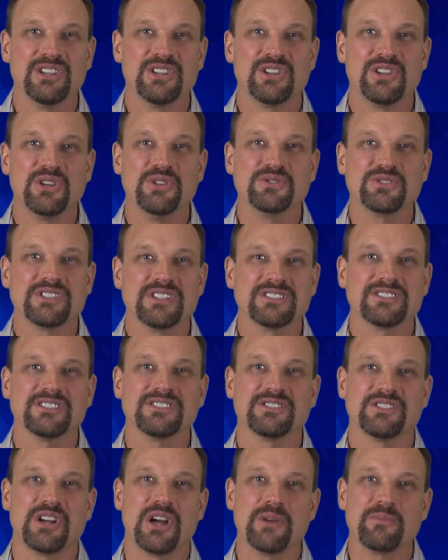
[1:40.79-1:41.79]
Use this
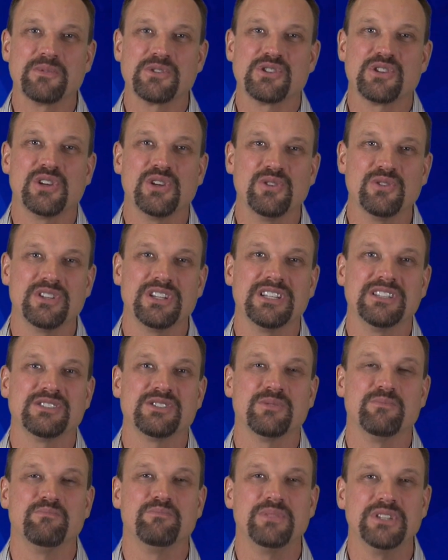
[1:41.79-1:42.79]
as an opportunity
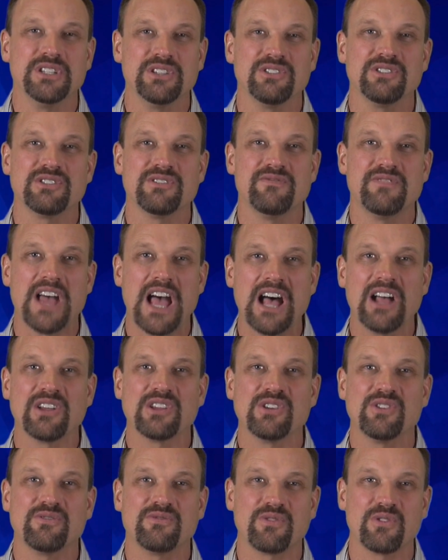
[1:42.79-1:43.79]
to build the
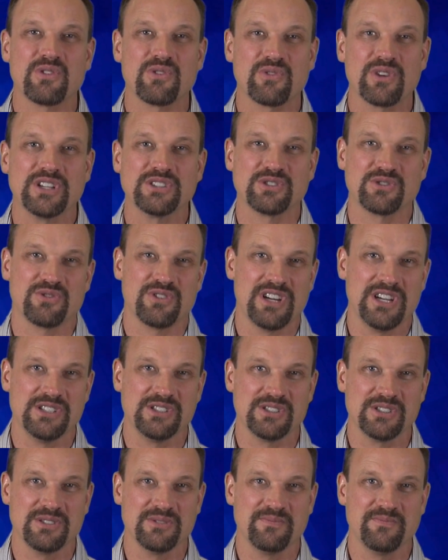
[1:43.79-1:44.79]
value for the
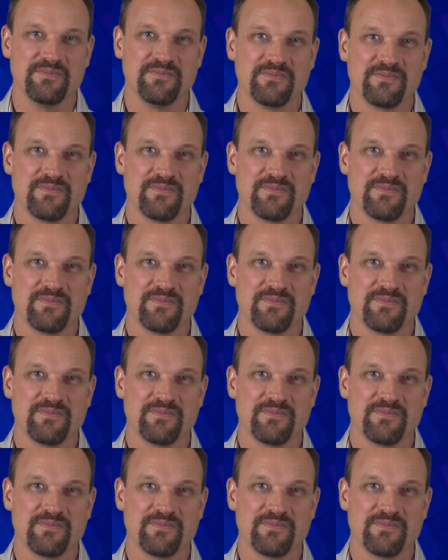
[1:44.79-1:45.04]
restoration.